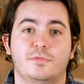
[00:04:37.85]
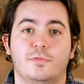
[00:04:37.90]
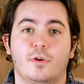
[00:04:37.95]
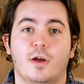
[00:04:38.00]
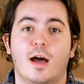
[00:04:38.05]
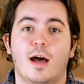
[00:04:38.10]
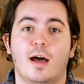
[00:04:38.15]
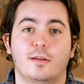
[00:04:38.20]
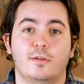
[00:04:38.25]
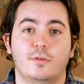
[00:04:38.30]
for
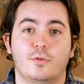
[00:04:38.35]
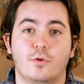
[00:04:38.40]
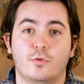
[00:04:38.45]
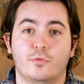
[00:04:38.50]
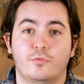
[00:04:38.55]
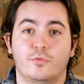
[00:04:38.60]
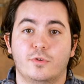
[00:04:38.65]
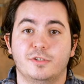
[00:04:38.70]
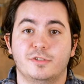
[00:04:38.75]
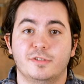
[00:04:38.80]
hot and
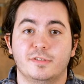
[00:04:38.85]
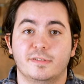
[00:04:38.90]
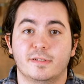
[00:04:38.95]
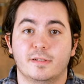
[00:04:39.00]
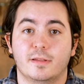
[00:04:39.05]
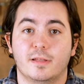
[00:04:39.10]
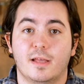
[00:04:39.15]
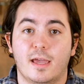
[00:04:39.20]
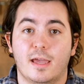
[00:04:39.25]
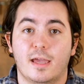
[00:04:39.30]
cold regions
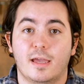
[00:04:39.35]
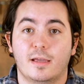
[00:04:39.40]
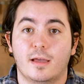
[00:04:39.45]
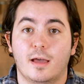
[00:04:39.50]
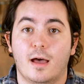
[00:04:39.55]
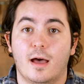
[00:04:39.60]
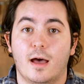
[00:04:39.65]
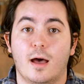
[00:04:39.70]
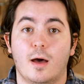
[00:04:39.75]
alike,